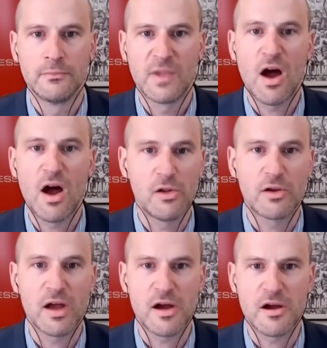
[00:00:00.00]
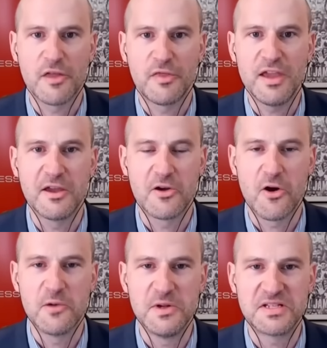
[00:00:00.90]
Oh, look, I think
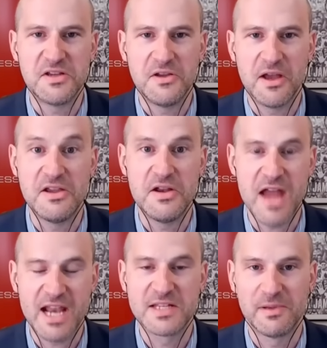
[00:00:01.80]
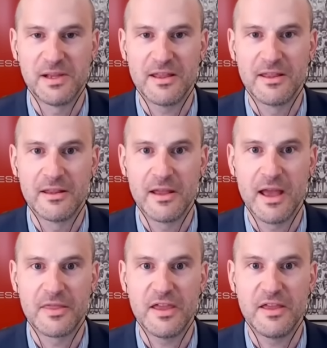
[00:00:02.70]
economists unanimously
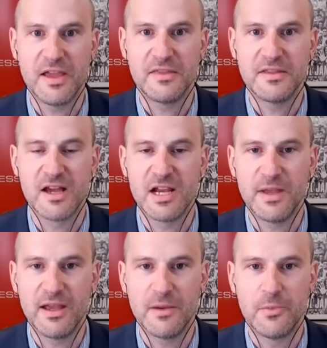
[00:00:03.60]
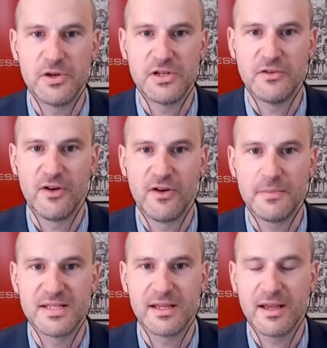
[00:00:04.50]
think there's going to be a
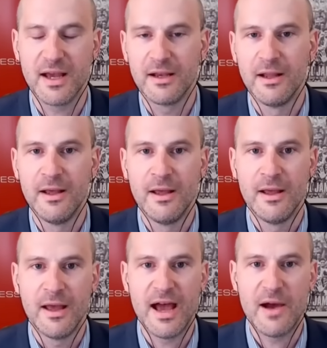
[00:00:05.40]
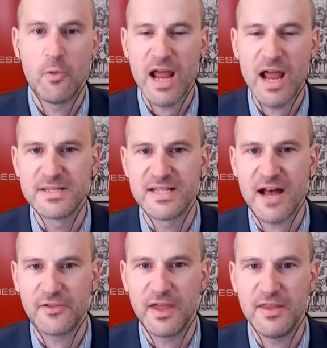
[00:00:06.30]
0.25% cut. What happens
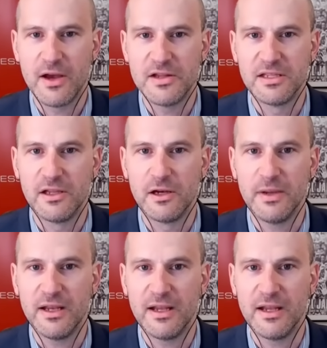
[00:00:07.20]
after then, though, is a little bit,